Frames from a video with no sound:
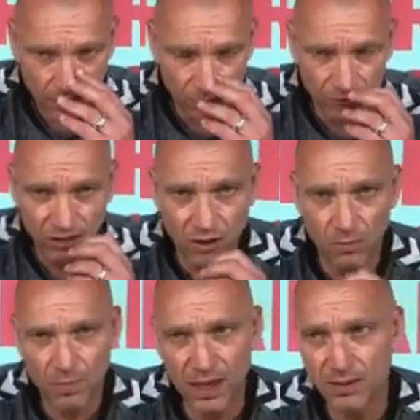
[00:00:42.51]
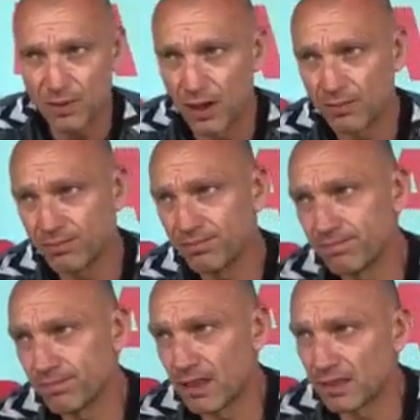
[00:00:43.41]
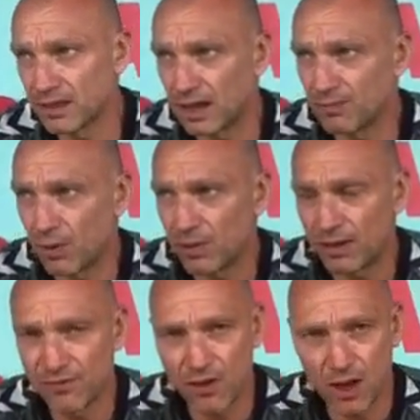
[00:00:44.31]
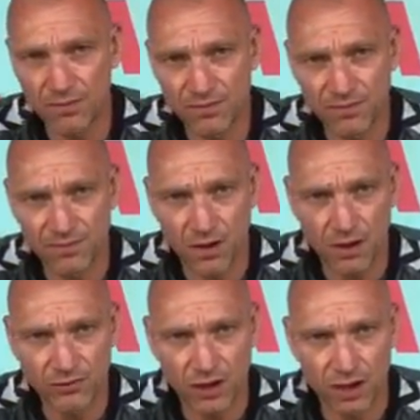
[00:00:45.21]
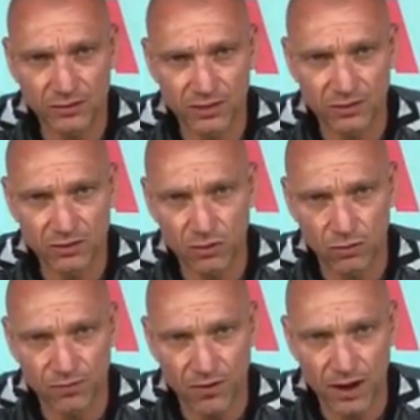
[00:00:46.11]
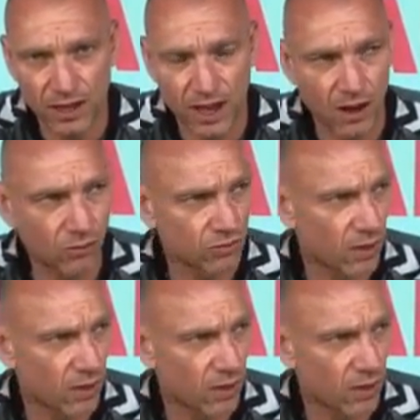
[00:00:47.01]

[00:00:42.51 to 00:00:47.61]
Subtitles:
obviously got beat. But I think they've probably had five chances to score three of the goals,